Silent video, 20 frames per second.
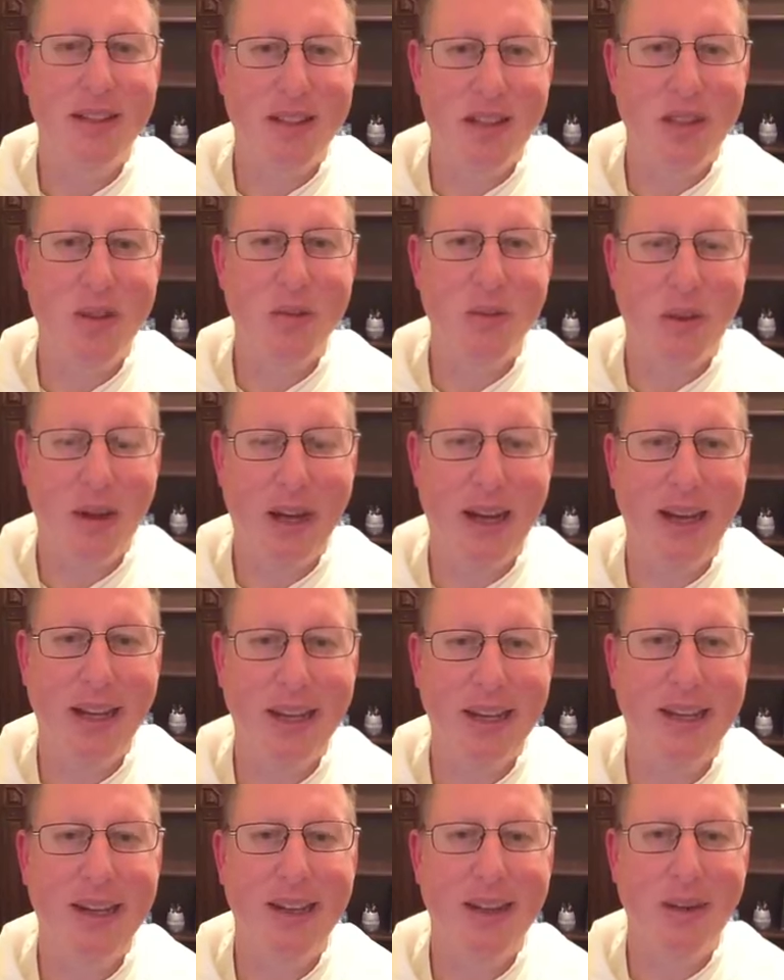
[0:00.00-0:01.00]
this is
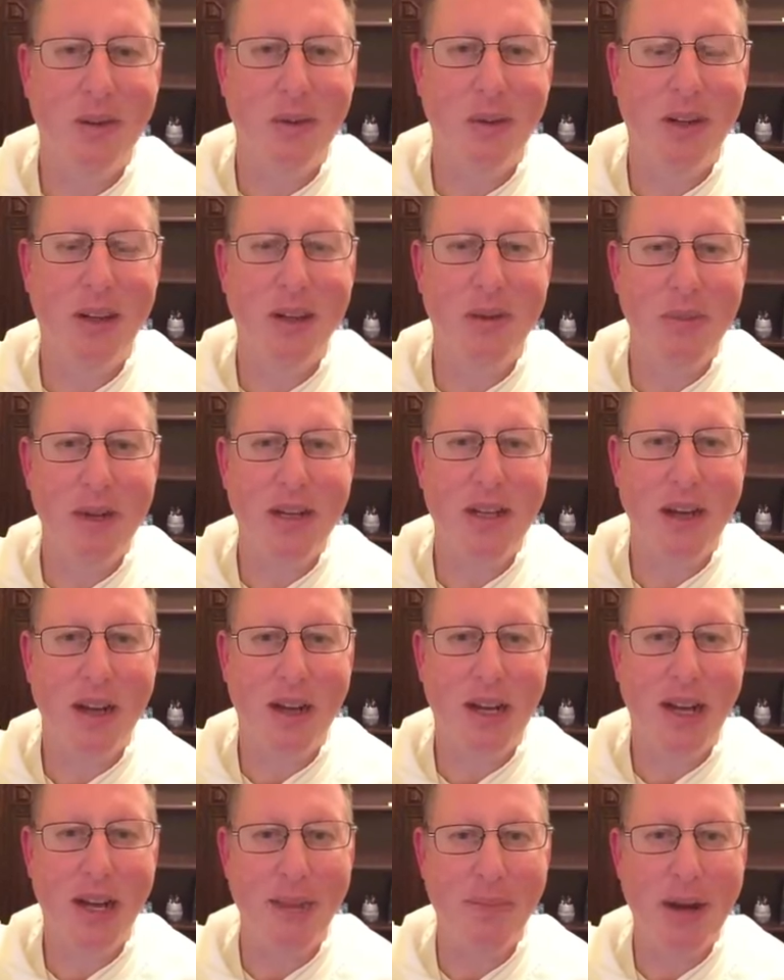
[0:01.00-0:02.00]
why we're going to be
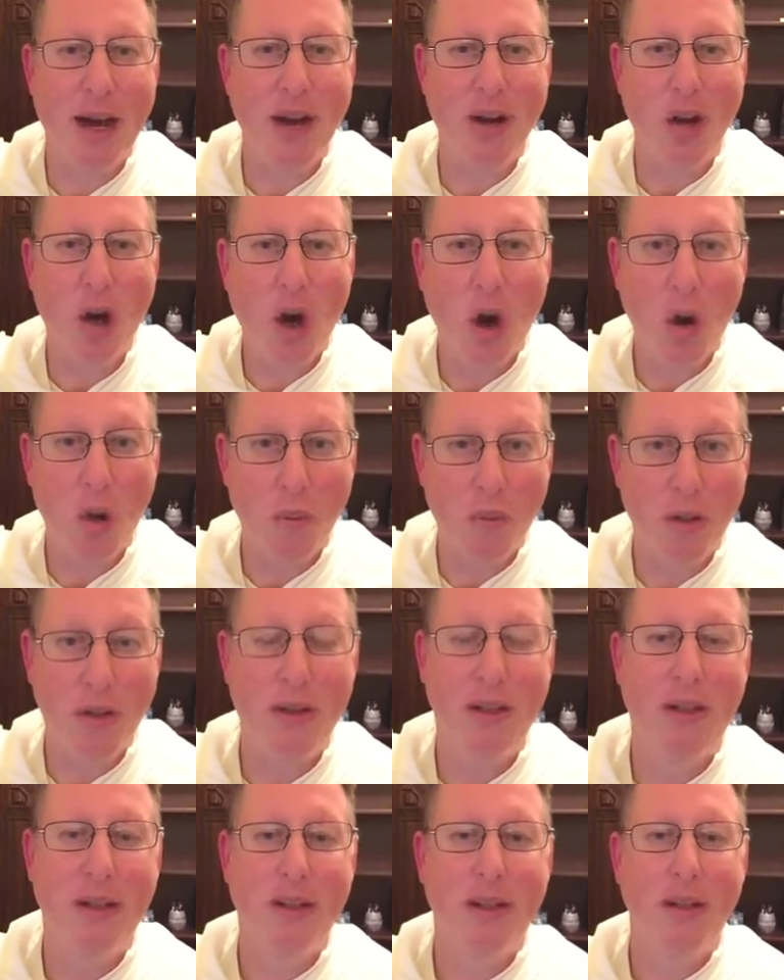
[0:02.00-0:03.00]
talking about hope,
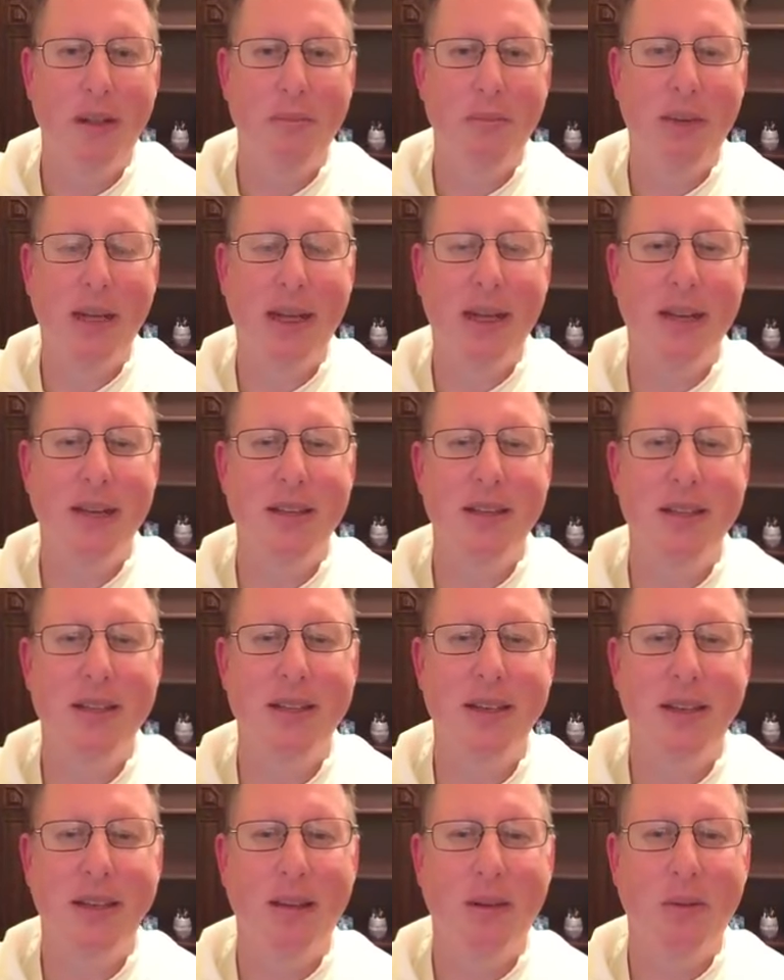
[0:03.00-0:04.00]

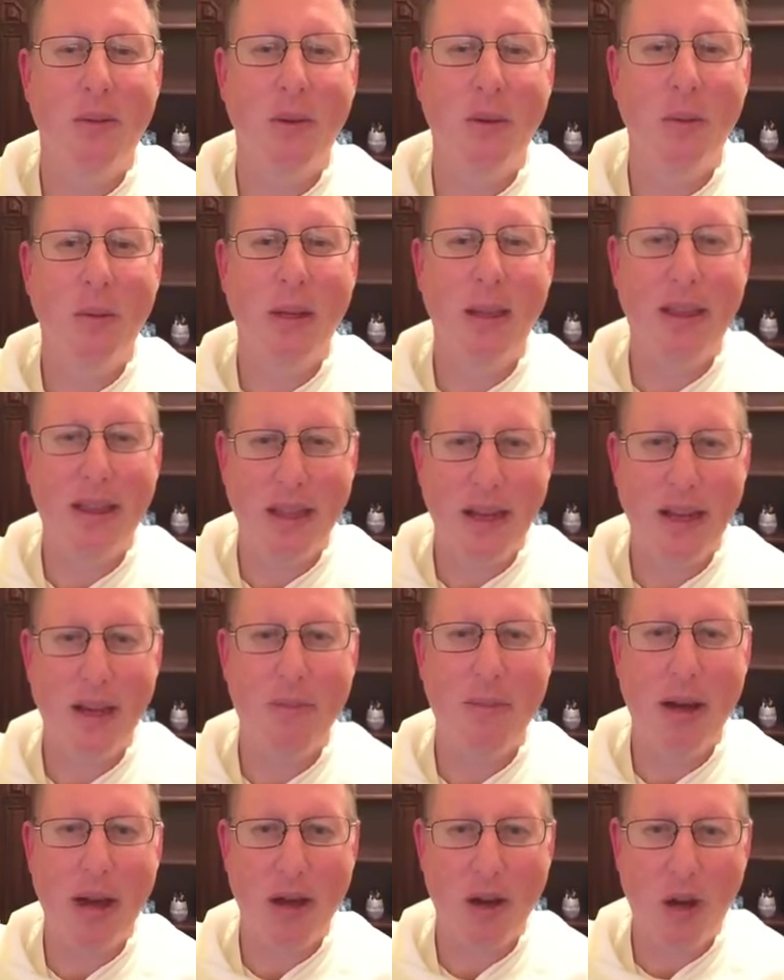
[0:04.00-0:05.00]
because when we think
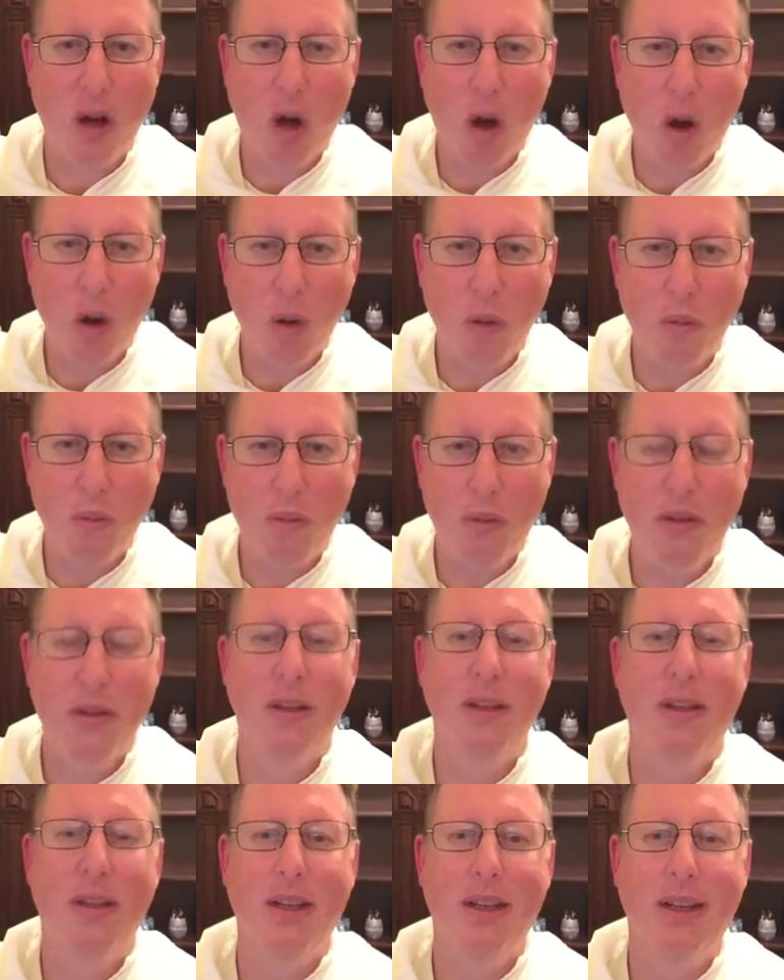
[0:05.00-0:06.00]
about hope,
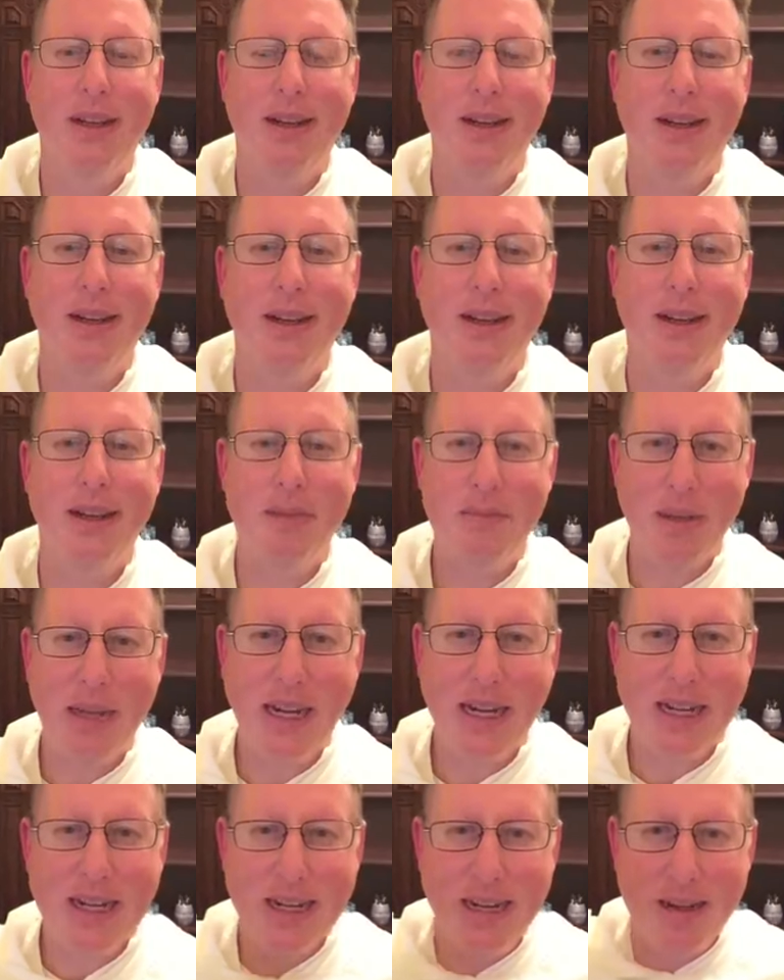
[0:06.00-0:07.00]

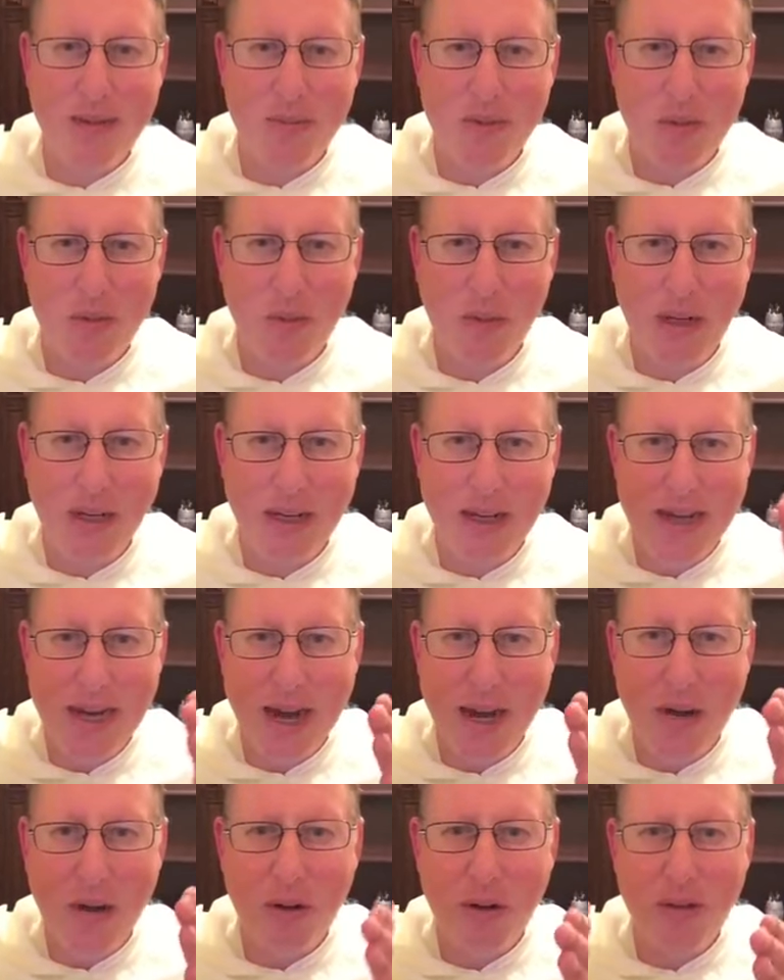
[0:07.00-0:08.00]
many times we
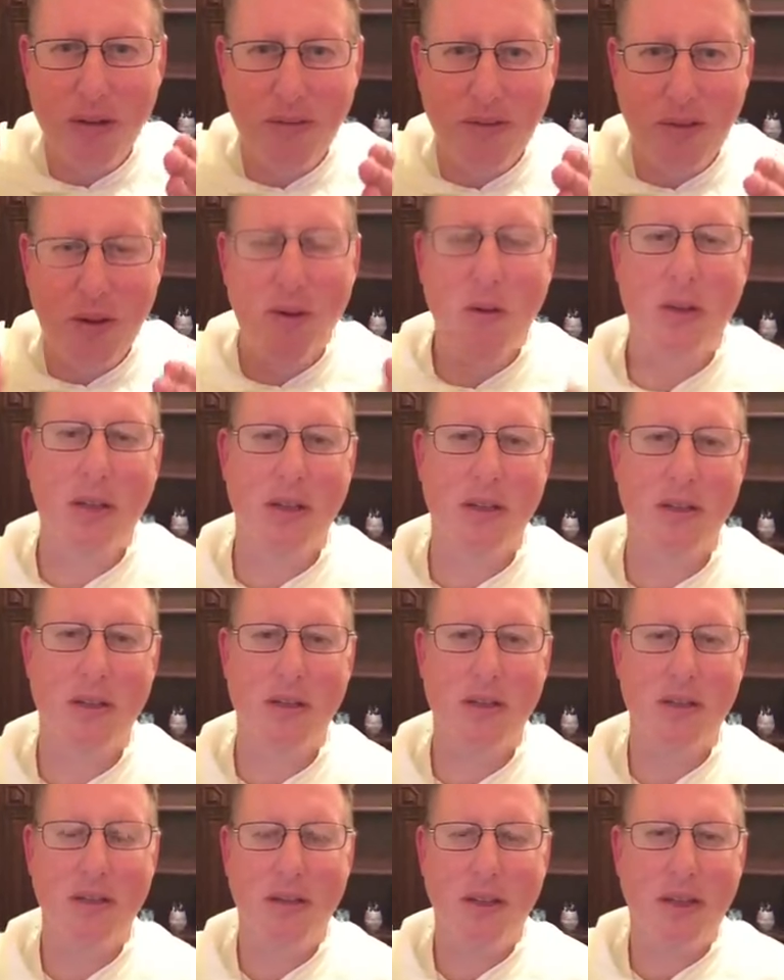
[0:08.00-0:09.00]
narrow the
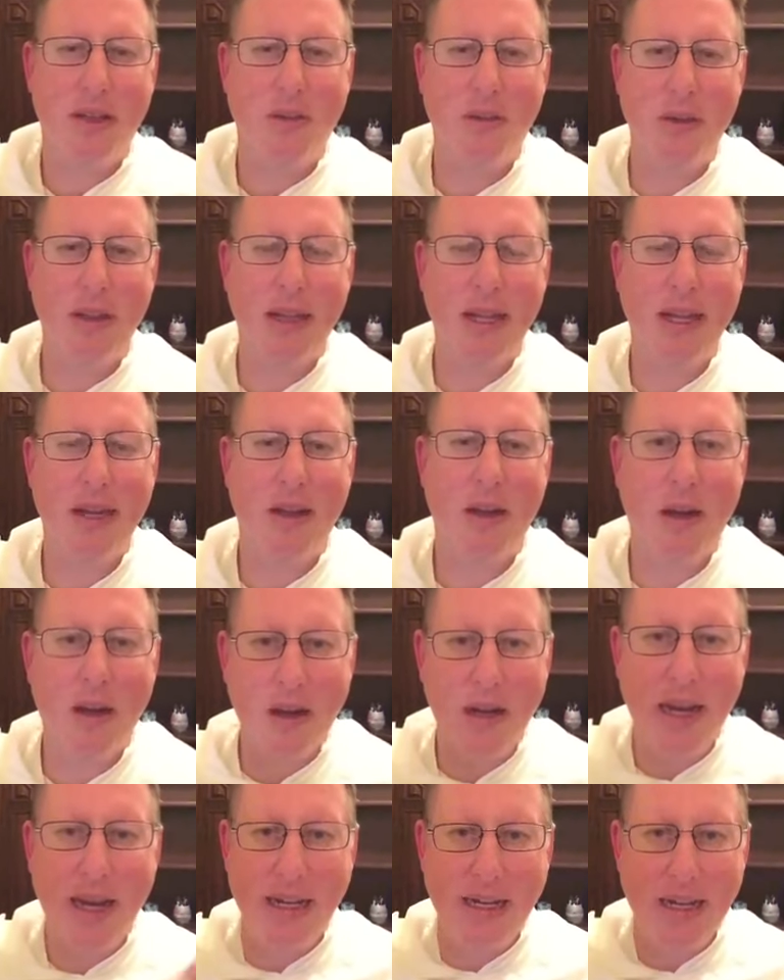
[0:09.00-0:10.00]
focus and we think,
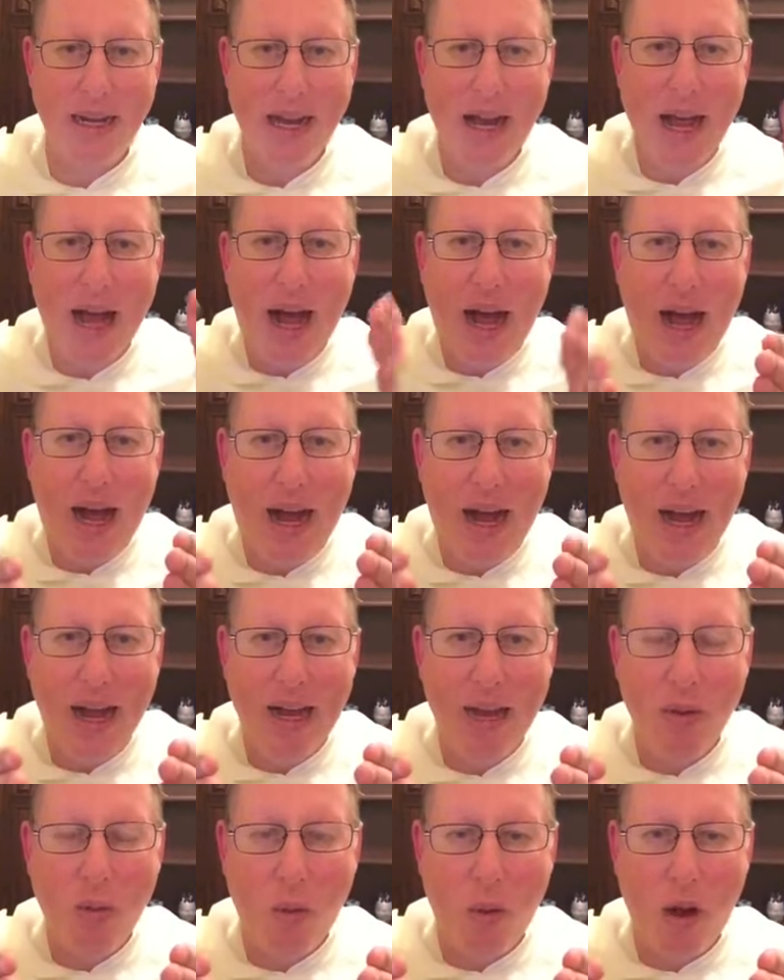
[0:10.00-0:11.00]
all right,
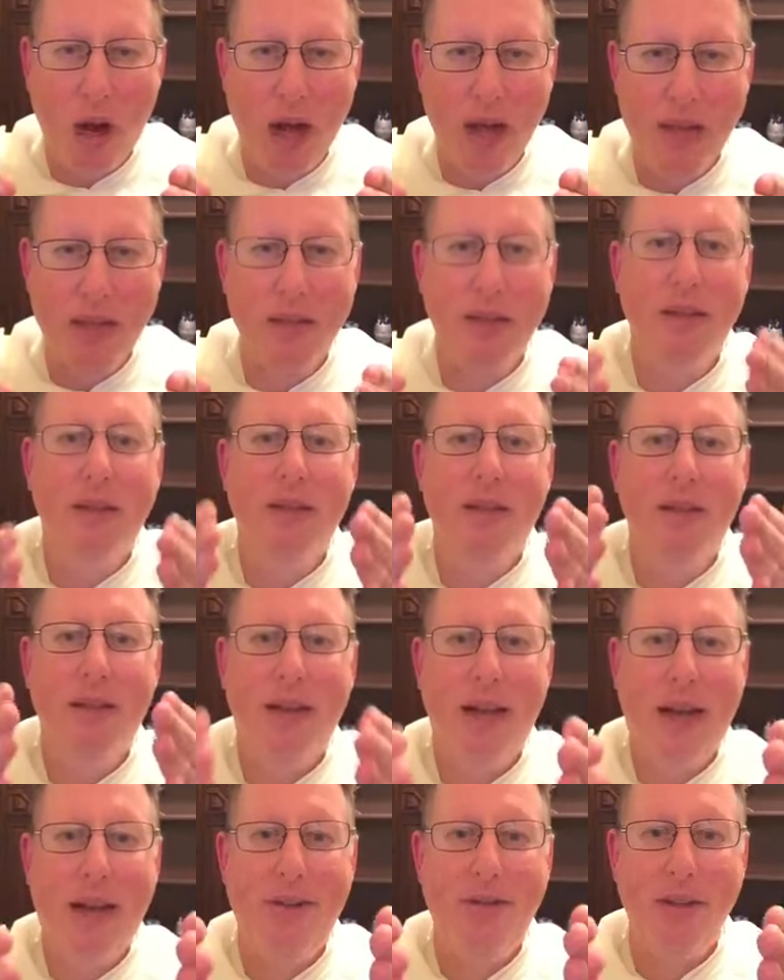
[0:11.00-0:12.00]
I want
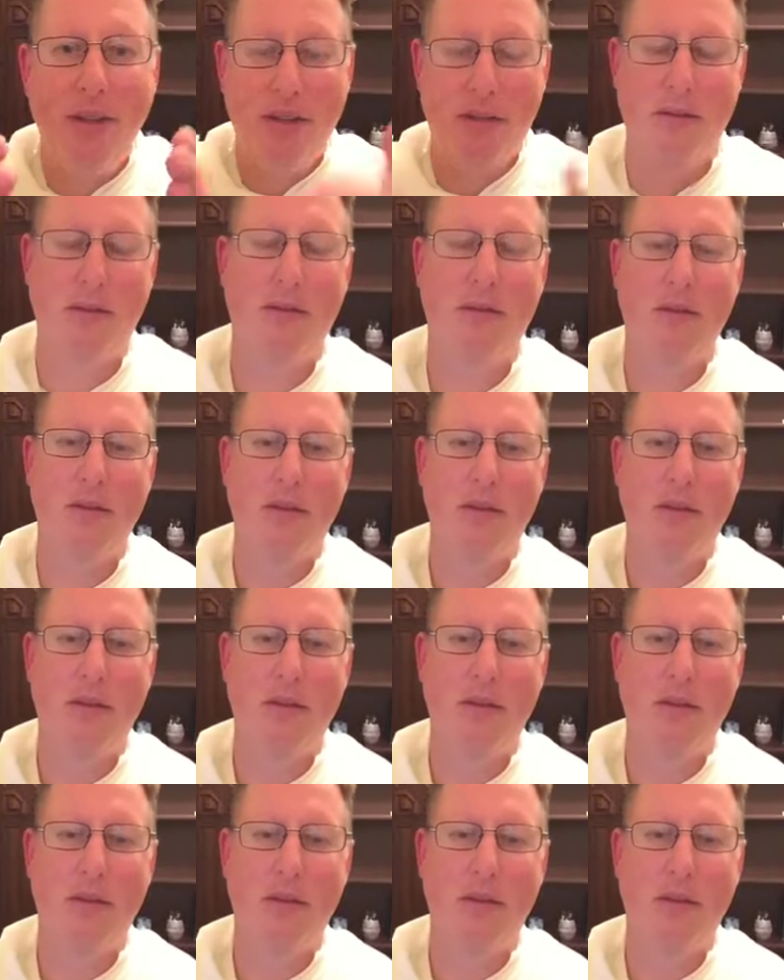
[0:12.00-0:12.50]
heaven.